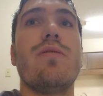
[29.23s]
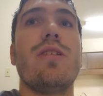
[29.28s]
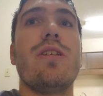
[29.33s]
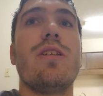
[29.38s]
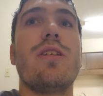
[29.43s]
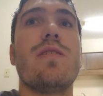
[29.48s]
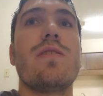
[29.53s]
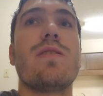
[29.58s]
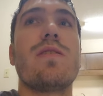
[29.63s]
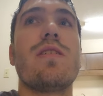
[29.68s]
He
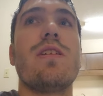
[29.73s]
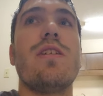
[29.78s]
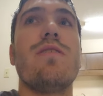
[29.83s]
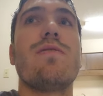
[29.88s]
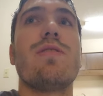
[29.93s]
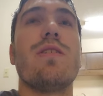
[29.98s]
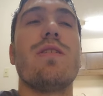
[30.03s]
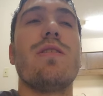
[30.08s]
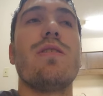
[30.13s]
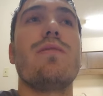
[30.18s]
then saves
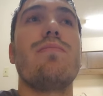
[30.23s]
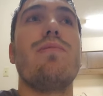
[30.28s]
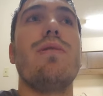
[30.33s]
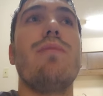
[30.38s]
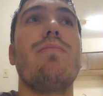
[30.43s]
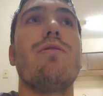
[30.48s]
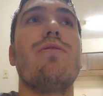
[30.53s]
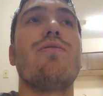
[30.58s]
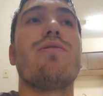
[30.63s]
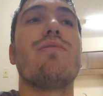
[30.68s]
all these
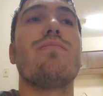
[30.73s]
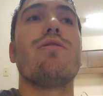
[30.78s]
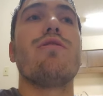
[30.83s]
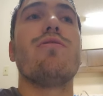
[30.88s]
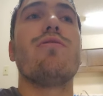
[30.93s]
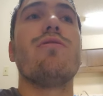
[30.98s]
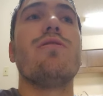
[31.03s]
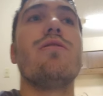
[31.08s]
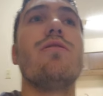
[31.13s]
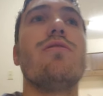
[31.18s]
people from an
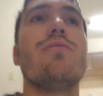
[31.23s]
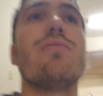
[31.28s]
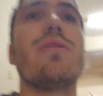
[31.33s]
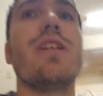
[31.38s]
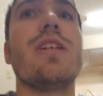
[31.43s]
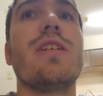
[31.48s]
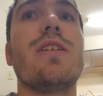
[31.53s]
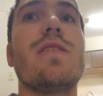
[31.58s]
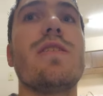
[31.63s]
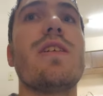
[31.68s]
oil
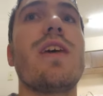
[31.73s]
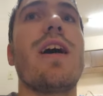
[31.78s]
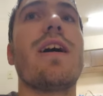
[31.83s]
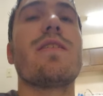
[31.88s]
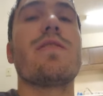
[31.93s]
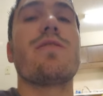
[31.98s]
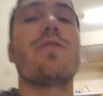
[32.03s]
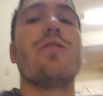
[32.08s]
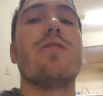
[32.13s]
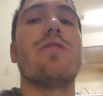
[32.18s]
rig
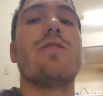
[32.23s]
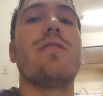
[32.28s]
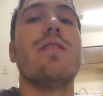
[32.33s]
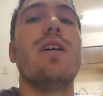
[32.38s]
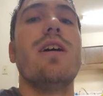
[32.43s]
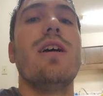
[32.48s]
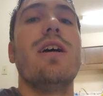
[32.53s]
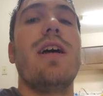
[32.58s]
disaster.